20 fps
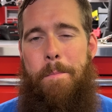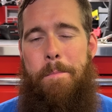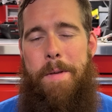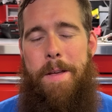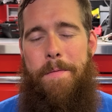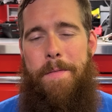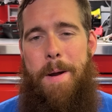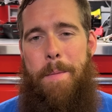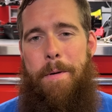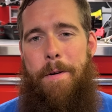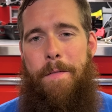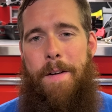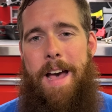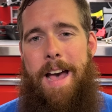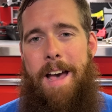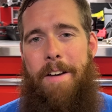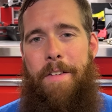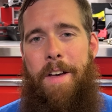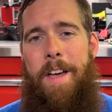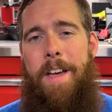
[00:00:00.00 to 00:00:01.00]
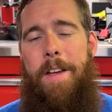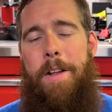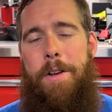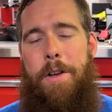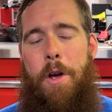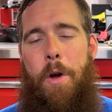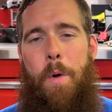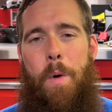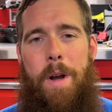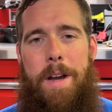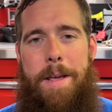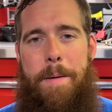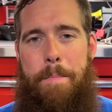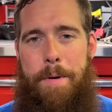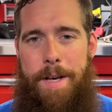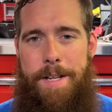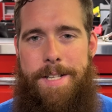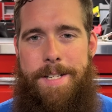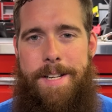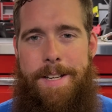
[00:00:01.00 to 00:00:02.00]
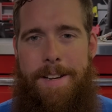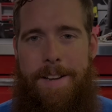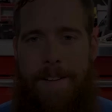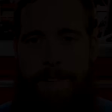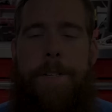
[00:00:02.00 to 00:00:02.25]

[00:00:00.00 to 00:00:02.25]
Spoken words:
Myth number 5, totally busted.